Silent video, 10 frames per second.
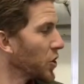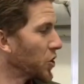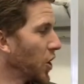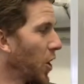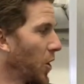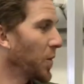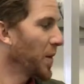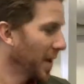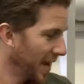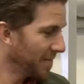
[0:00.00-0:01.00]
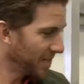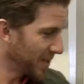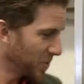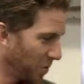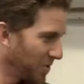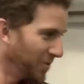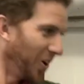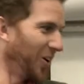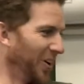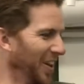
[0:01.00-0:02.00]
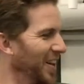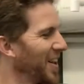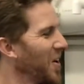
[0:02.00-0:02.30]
So if this were full,